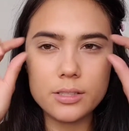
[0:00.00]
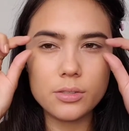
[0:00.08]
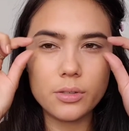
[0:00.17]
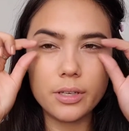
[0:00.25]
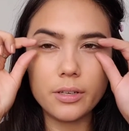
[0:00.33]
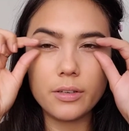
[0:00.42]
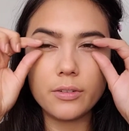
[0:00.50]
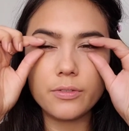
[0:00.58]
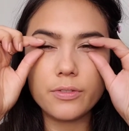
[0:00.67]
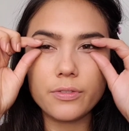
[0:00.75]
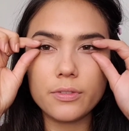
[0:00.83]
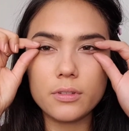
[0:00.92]
sort of
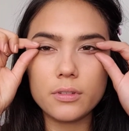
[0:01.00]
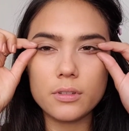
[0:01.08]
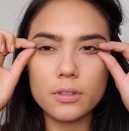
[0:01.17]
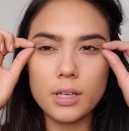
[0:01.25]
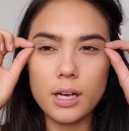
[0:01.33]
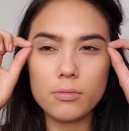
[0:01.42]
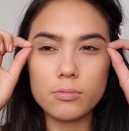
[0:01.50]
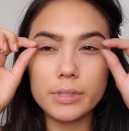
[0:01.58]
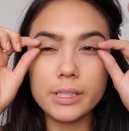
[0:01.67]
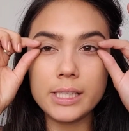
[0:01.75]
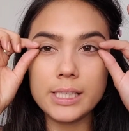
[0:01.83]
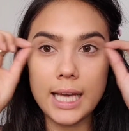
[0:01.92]
a
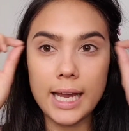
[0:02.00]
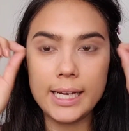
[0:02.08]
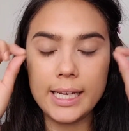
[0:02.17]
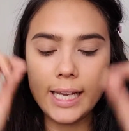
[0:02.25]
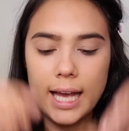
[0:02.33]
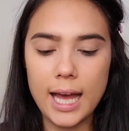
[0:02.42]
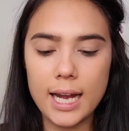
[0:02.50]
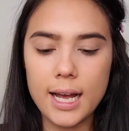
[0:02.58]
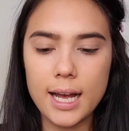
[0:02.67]
really tiny cat